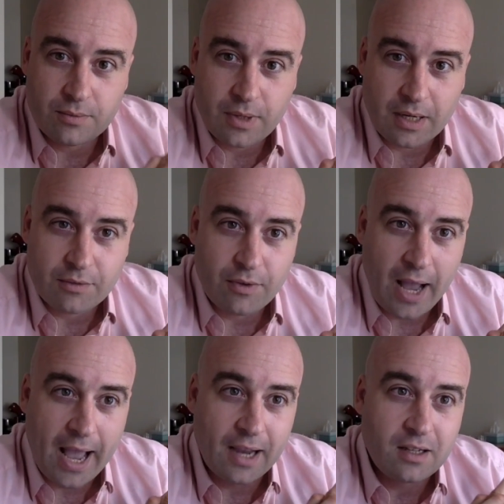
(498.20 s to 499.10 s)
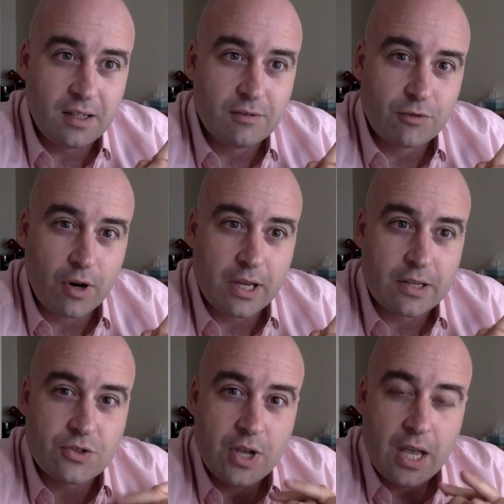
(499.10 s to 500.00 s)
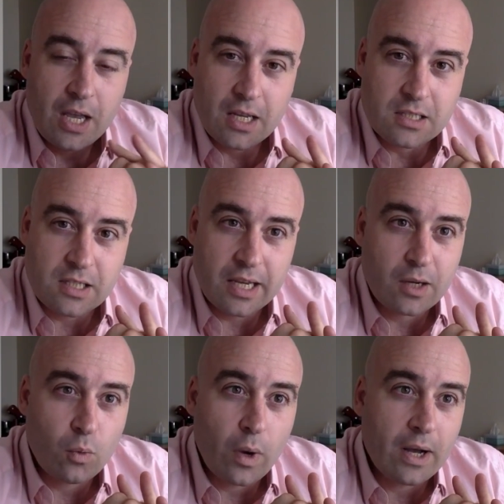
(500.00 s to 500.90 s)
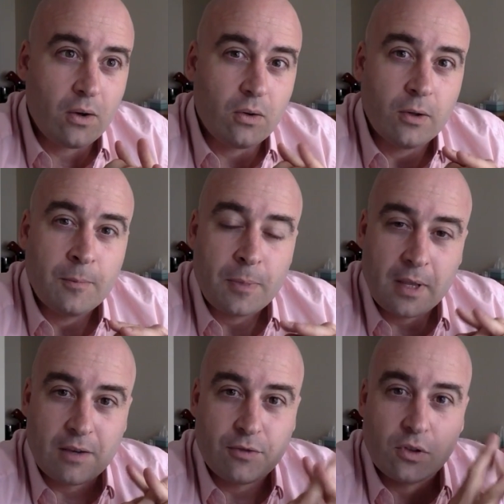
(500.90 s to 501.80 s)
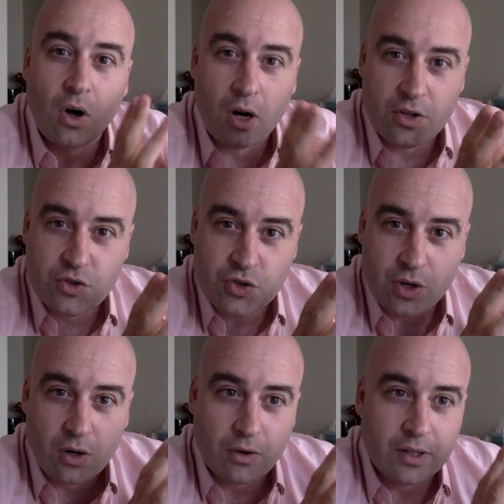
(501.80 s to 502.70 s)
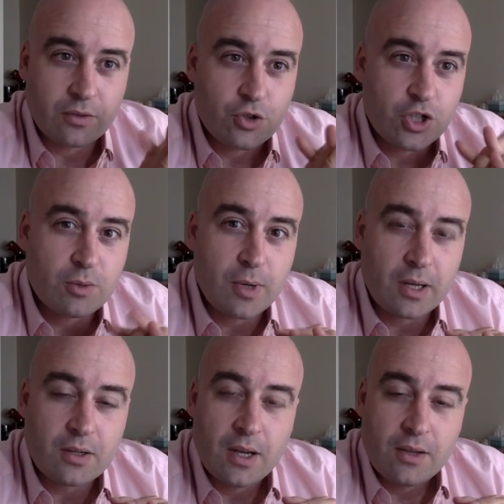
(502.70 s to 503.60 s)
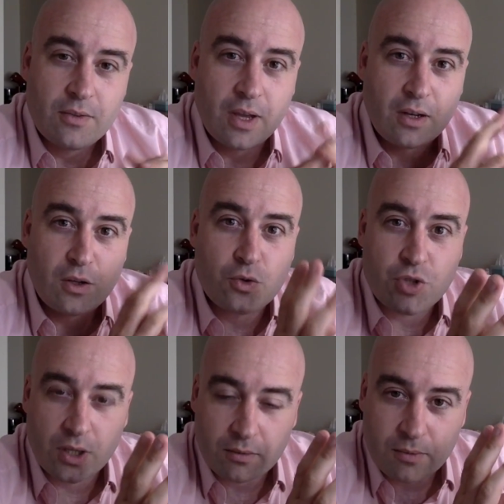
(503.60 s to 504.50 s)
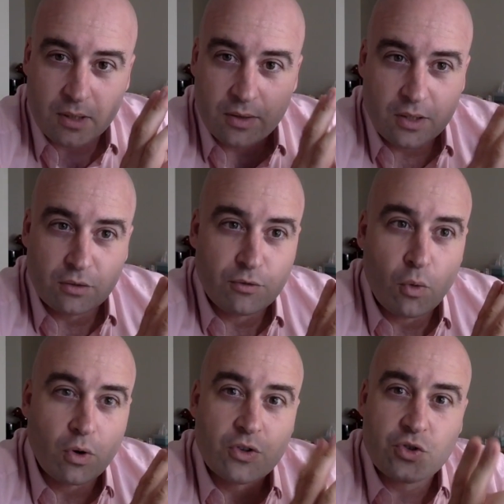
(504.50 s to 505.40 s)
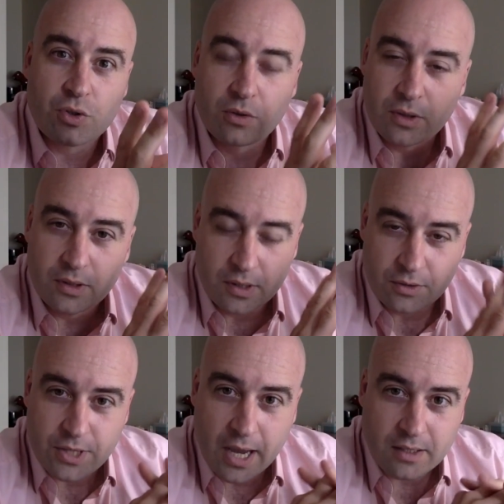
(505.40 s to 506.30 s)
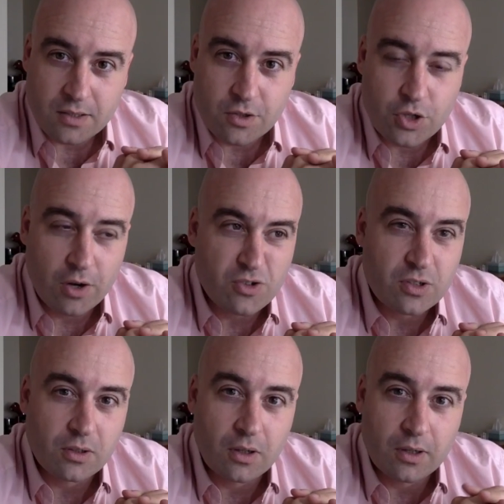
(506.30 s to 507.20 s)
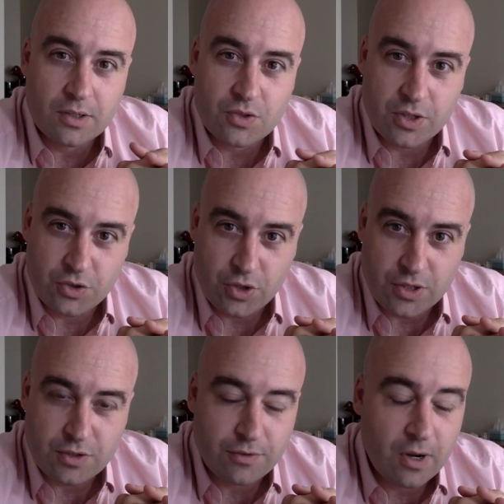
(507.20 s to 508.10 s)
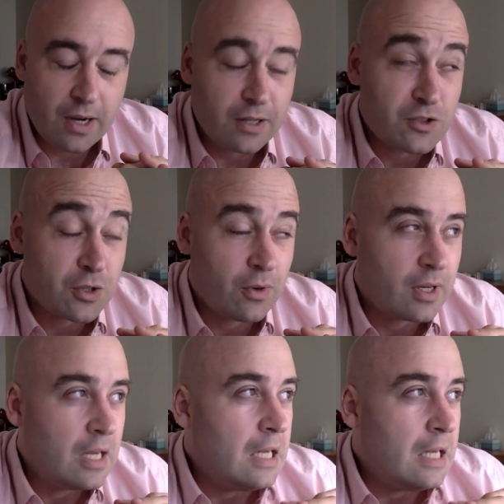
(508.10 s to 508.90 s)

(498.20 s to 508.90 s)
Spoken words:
kind of hackneyed phrase in saying, well, if laws are illegitimate, then using illegal force or illegal tactics to challenge the law is justified, and so on.